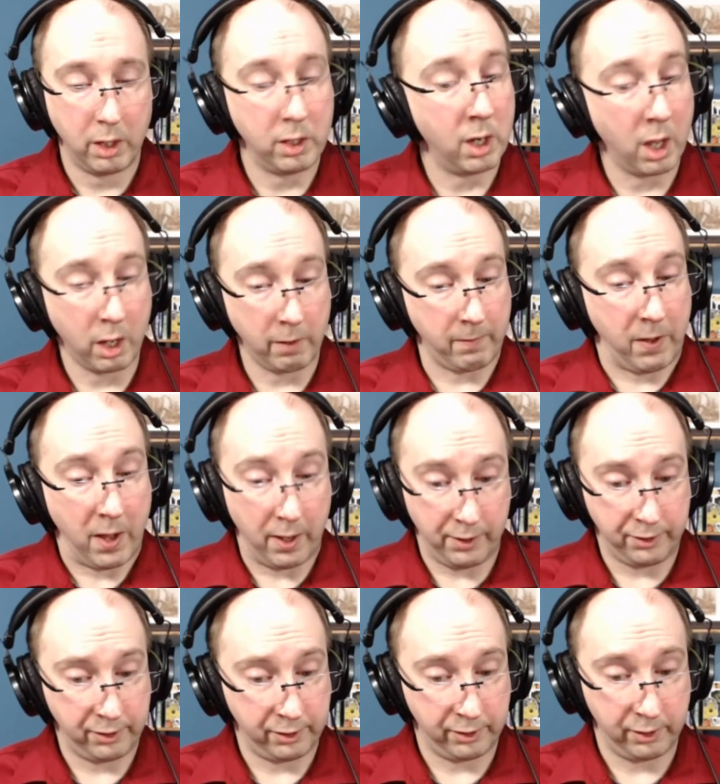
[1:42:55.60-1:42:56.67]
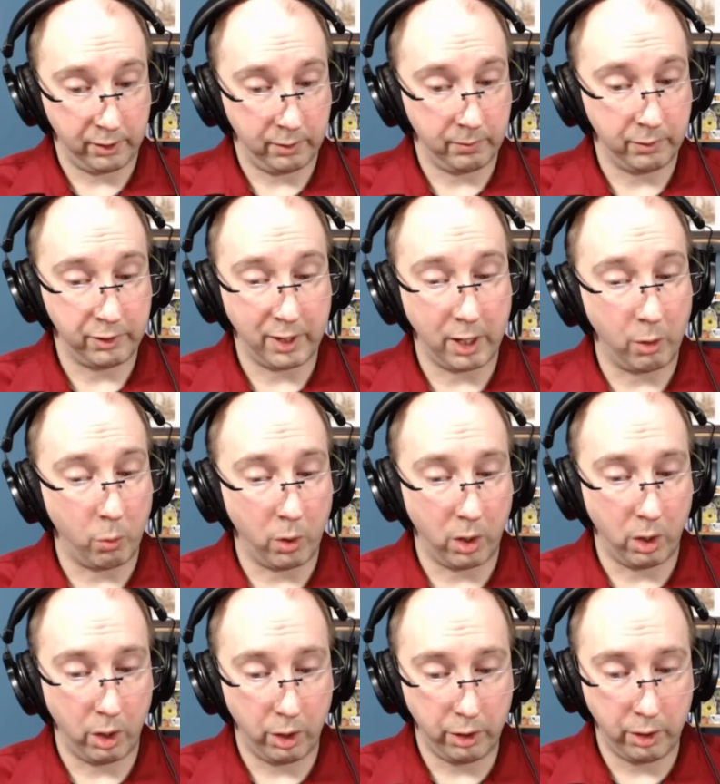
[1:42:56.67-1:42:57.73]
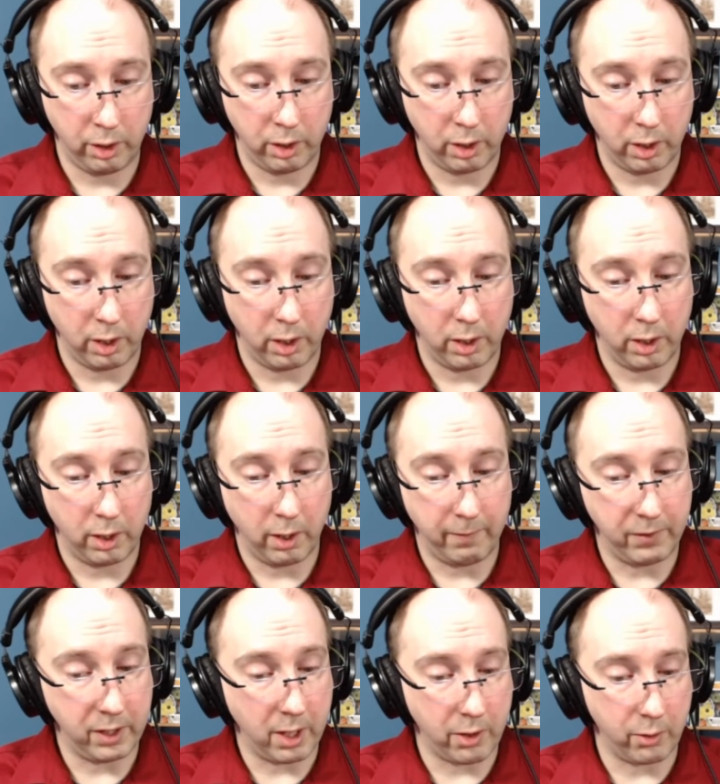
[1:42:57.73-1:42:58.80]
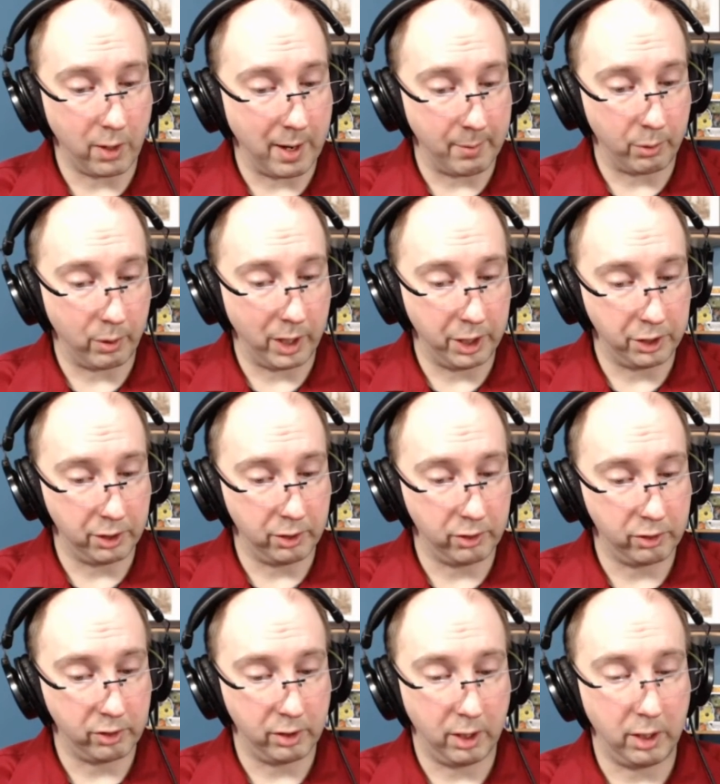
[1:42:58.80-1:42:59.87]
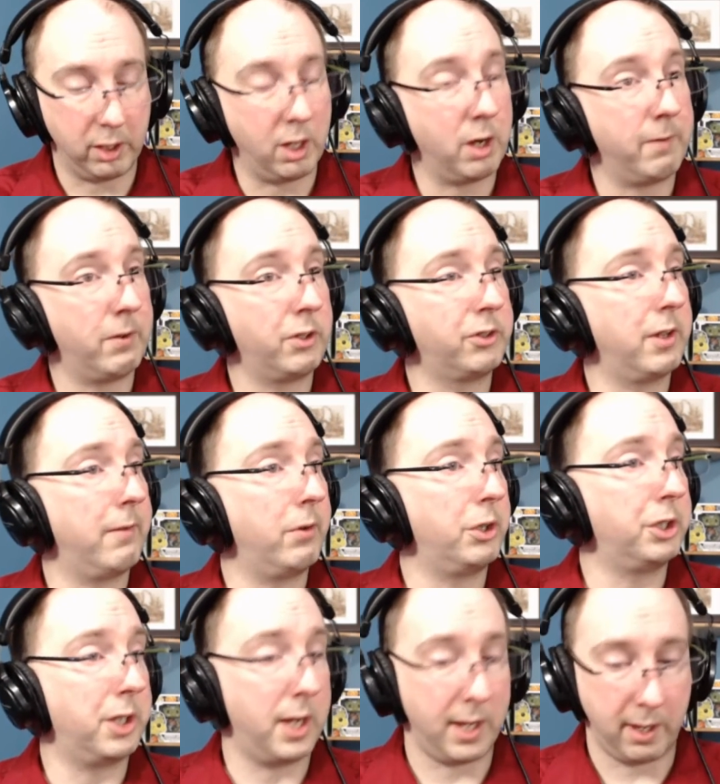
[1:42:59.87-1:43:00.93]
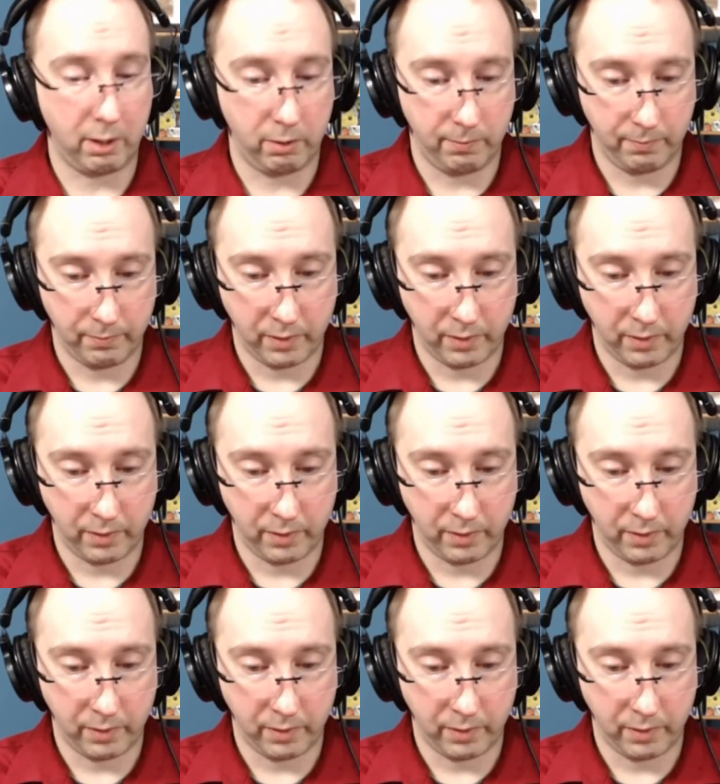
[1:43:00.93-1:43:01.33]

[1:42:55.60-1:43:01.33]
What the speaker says: None of us said a word of the other operations, and none of us ever shall.